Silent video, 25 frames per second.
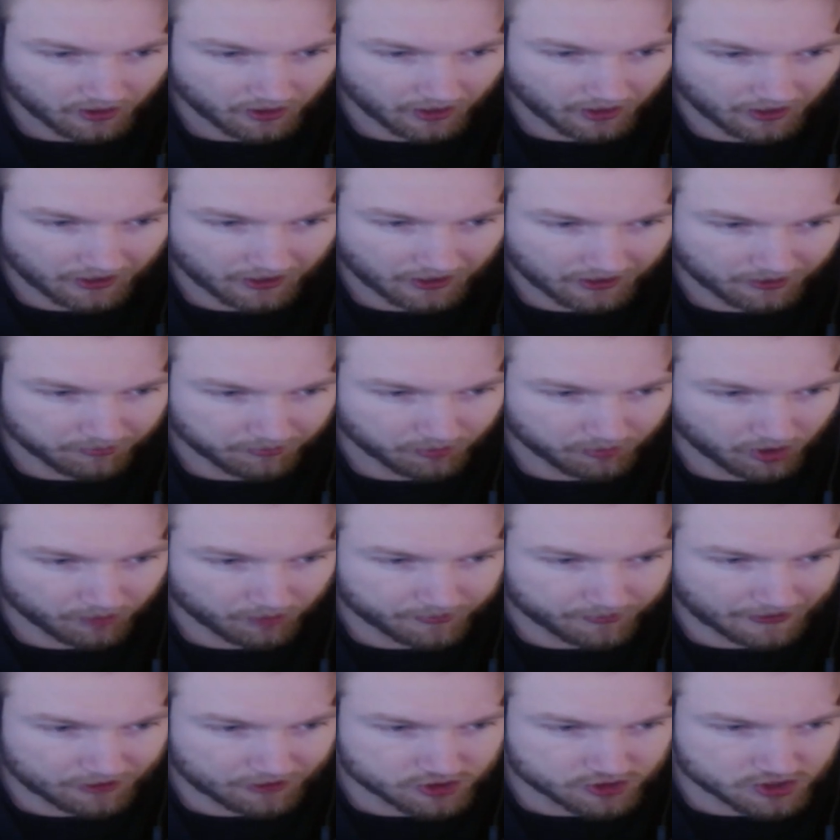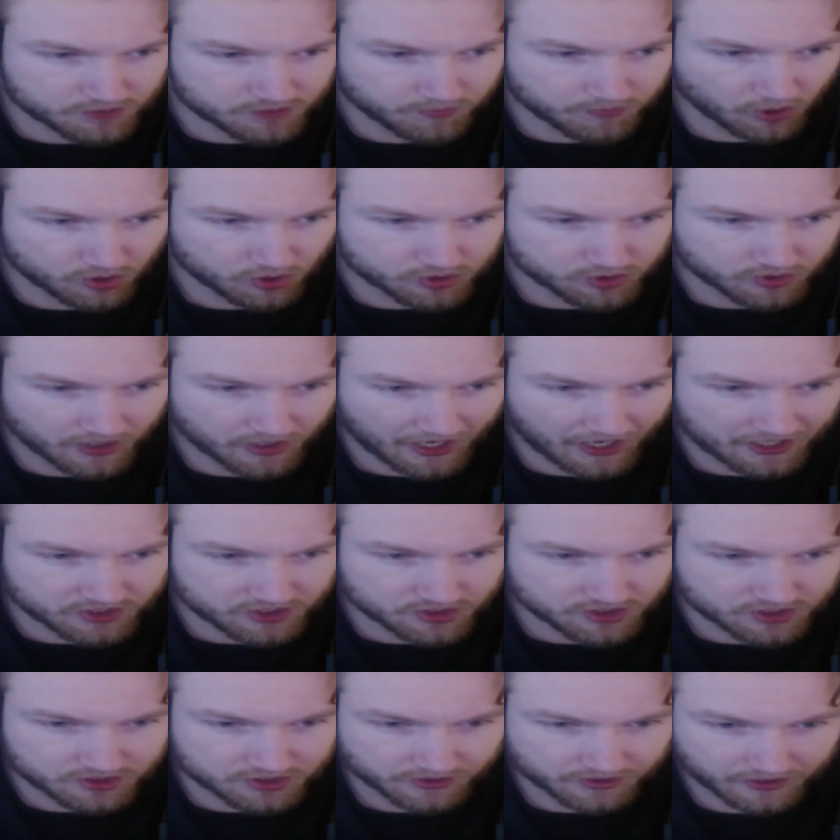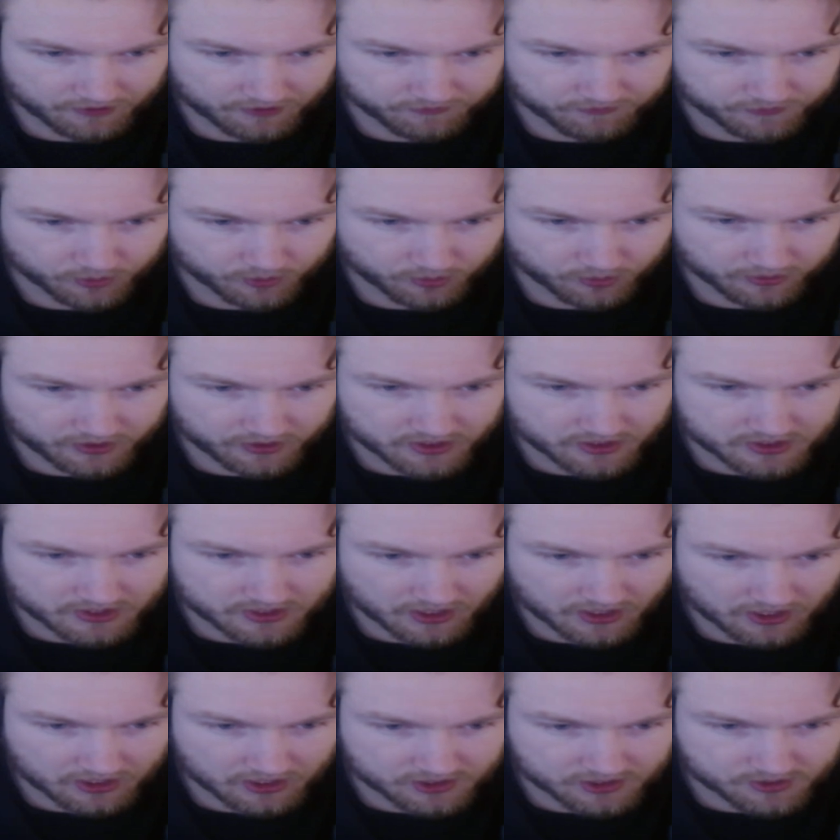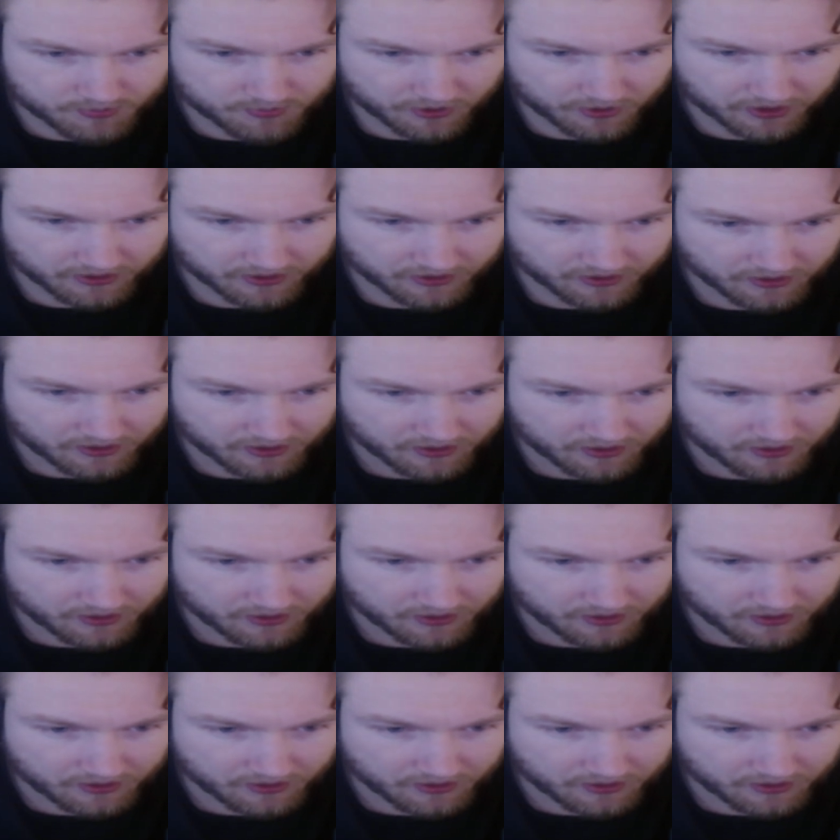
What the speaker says: I'll probably just post reactions to like a few of these songs. But